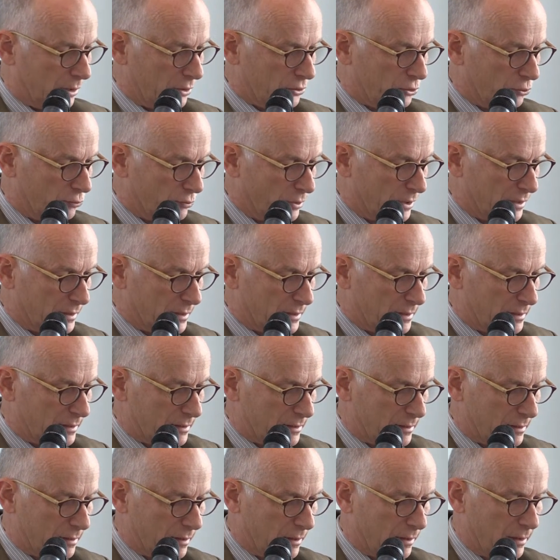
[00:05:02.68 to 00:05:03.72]

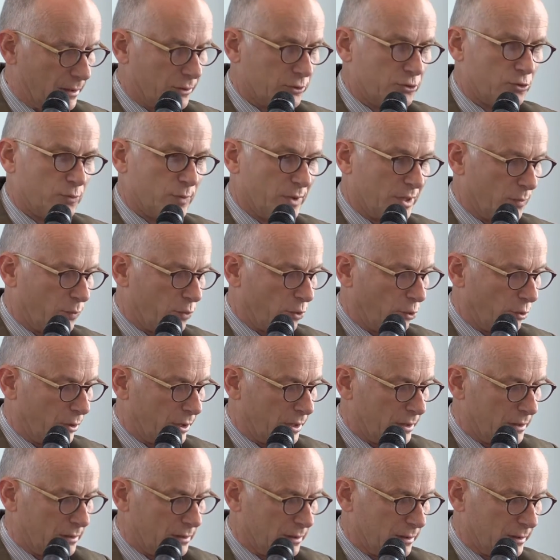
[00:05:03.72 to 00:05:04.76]
units to be
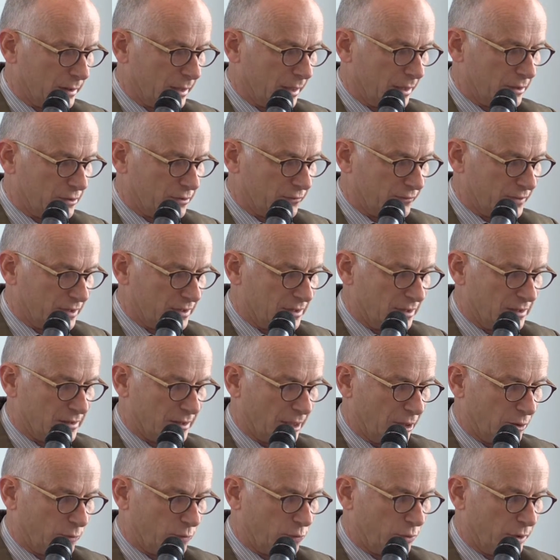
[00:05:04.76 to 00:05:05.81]
deployed in case of disease
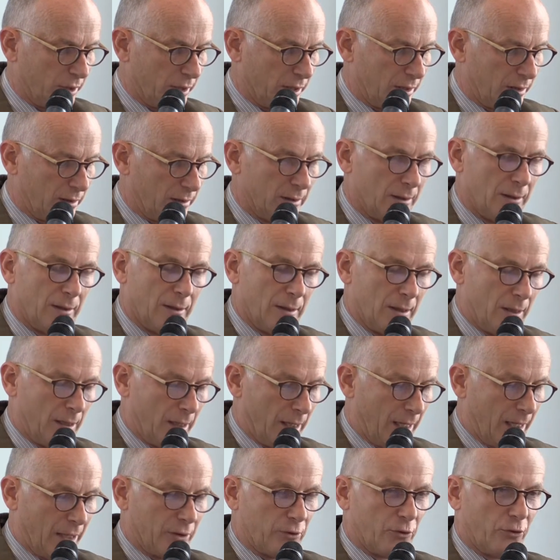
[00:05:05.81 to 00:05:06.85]
outbreak,
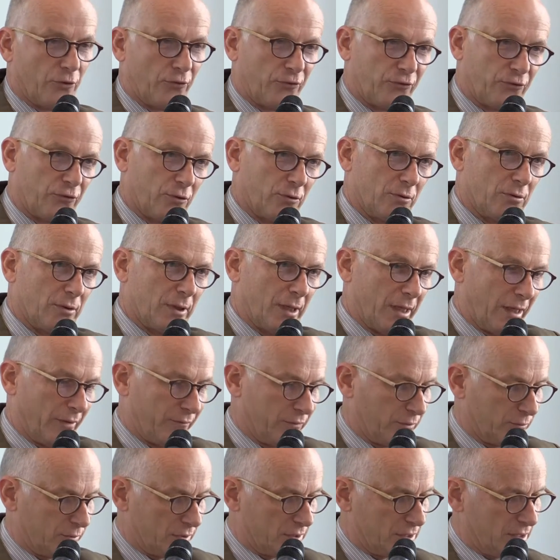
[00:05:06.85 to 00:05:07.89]
and also
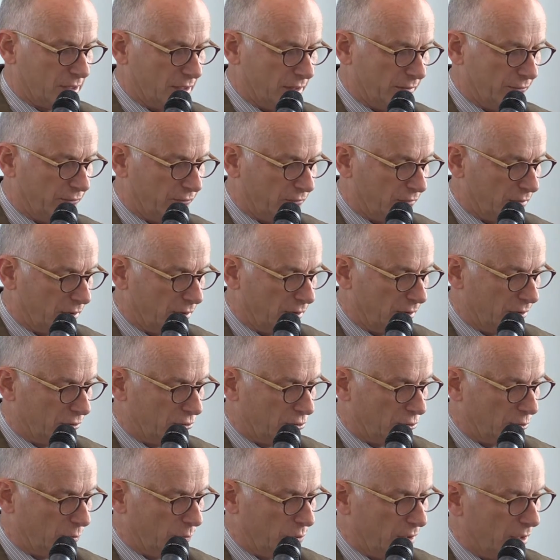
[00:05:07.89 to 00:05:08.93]
having received
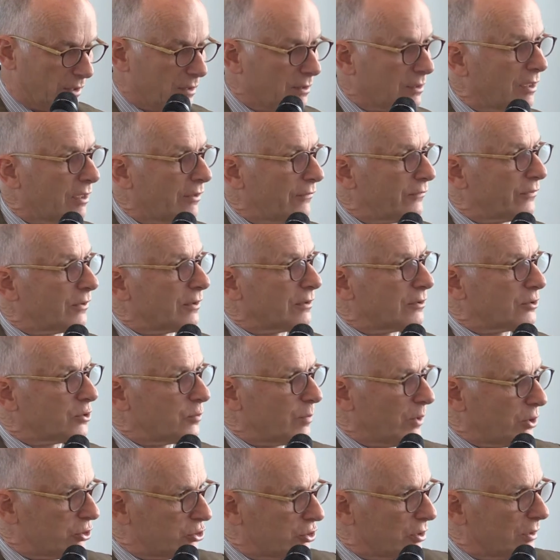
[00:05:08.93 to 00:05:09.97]
European and African
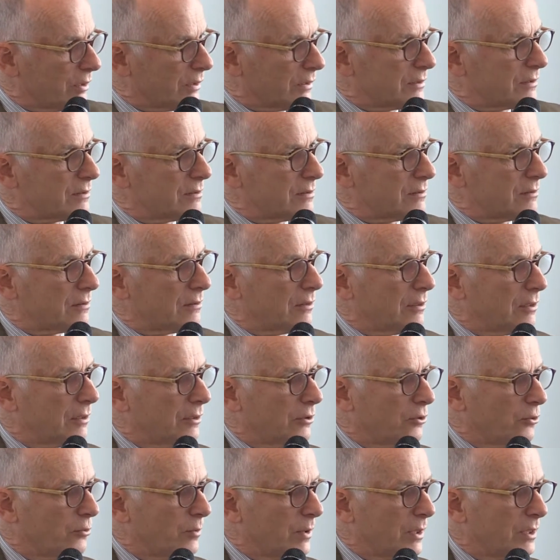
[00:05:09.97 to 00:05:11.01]
specialists
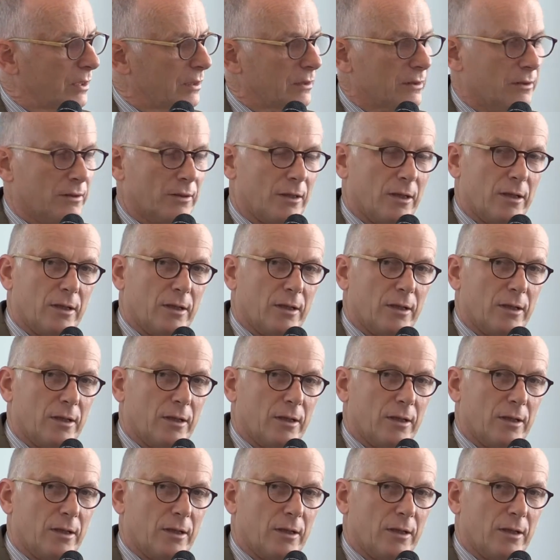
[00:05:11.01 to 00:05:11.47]
already